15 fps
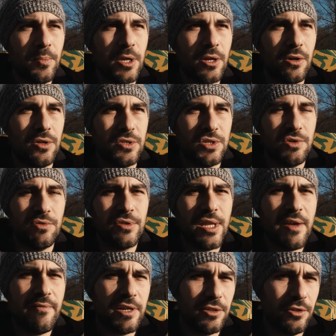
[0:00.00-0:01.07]
because you
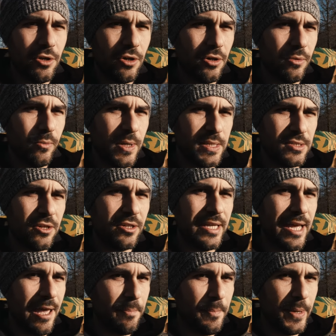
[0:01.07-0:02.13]
never know what's
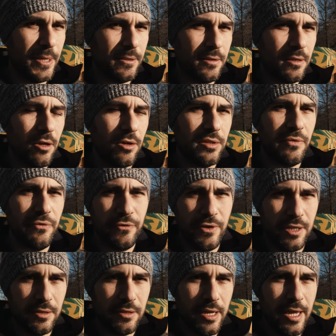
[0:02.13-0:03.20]
gonna happen on the
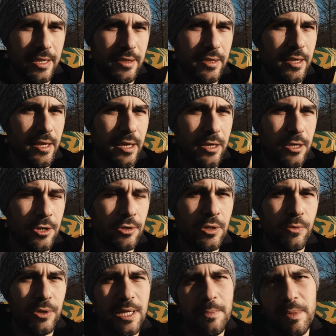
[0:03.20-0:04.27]
field and uh, you
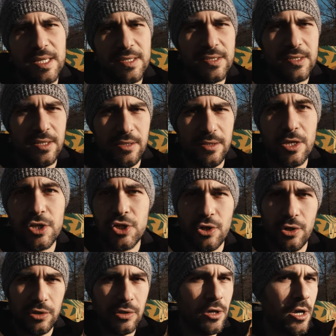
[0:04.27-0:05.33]
don't wanna miss uh, the
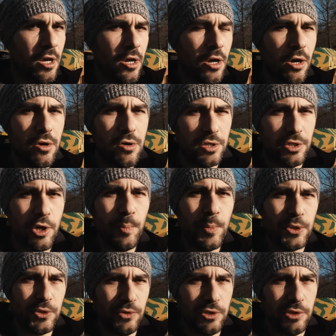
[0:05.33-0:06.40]
shot or the
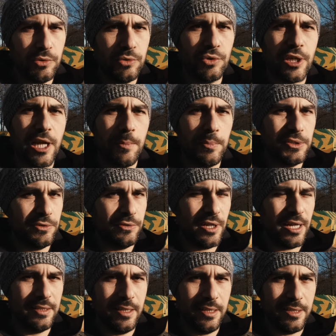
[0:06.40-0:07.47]
opportunity to capture
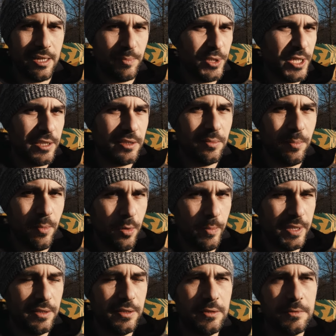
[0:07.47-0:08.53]
a determinate
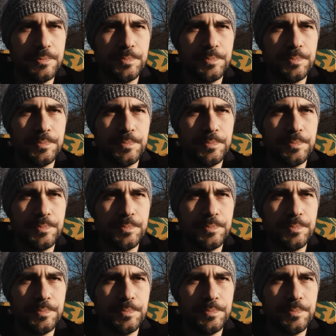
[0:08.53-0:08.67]
moment.